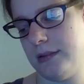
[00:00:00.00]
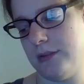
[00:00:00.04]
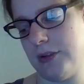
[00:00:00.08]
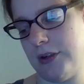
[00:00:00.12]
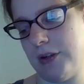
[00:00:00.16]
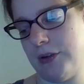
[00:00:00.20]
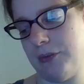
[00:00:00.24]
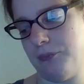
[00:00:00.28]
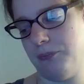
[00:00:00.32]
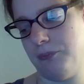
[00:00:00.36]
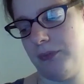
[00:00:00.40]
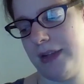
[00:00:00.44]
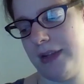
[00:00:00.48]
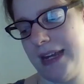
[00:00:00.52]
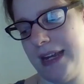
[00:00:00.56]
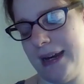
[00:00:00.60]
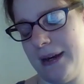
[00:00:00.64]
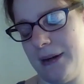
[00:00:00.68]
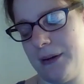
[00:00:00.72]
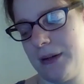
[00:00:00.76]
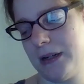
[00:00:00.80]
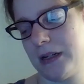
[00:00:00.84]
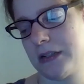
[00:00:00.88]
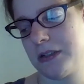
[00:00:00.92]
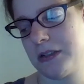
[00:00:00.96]
um,
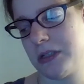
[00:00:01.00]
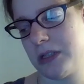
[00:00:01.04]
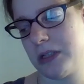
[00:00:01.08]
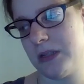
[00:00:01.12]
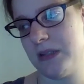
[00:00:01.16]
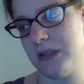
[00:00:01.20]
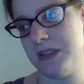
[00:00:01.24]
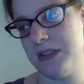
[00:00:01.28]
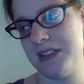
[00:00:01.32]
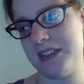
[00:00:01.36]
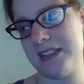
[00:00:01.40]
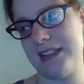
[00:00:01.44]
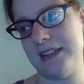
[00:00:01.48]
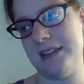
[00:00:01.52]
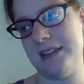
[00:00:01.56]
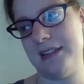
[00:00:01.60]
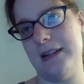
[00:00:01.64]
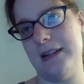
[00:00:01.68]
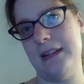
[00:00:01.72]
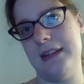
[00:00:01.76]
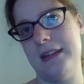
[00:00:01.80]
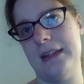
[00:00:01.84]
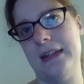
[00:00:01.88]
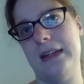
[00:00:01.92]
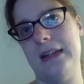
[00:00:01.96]
characters,
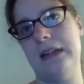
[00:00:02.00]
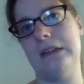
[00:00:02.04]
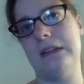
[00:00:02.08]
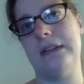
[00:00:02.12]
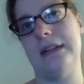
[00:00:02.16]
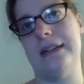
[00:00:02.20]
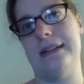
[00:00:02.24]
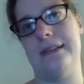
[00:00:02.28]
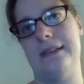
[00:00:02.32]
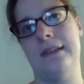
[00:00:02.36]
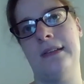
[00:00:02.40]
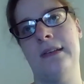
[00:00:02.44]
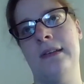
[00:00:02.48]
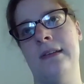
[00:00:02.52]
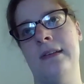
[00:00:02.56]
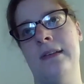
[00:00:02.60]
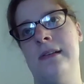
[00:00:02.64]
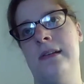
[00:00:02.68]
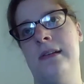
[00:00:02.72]
I think like